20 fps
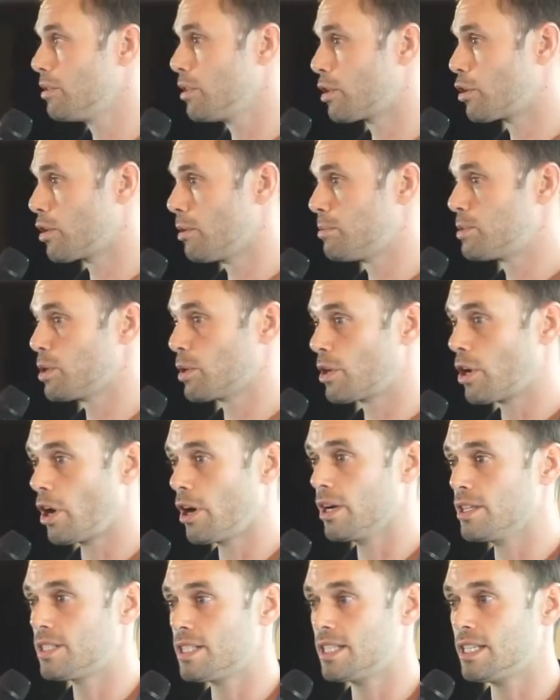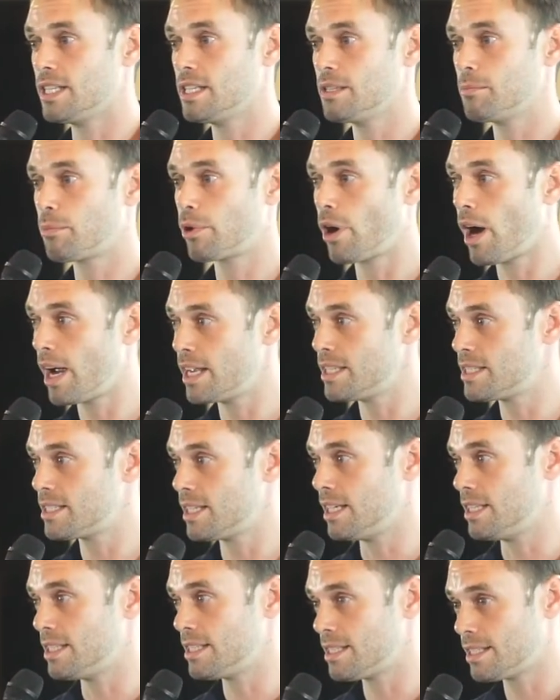the cryptocurrency price
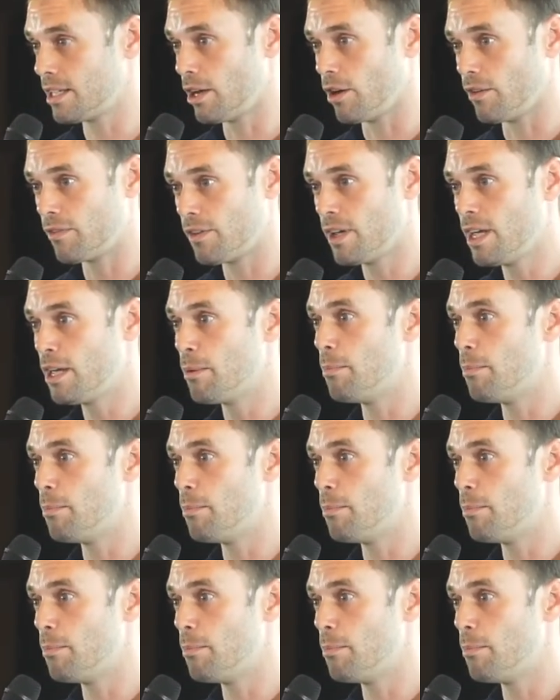itself,